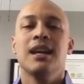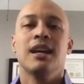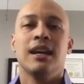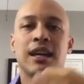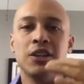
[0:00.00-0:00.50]

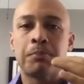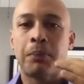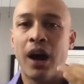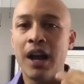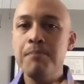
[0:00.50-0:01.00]
is
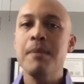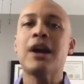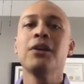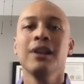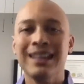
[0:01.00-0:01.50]

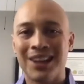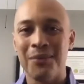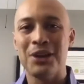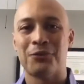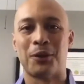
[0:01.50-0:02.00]
primarily
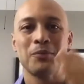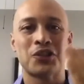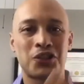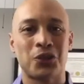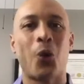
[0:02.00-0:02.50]
coming from
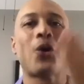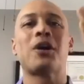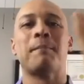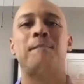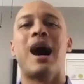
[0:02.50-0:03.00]

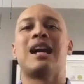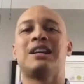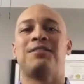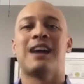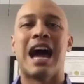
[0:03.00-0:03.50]
stored body
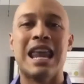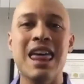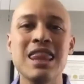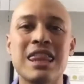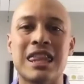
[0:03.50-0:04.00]
fat,
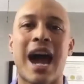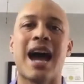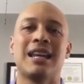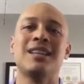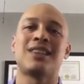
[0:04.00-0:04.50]
and
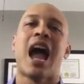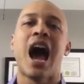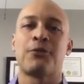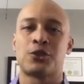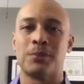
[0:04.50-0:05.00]
that is
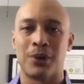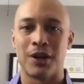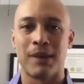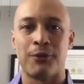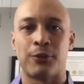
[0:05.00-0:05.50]
afterburn,
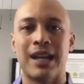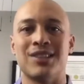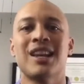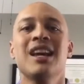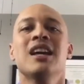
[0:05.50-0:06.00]
my friends.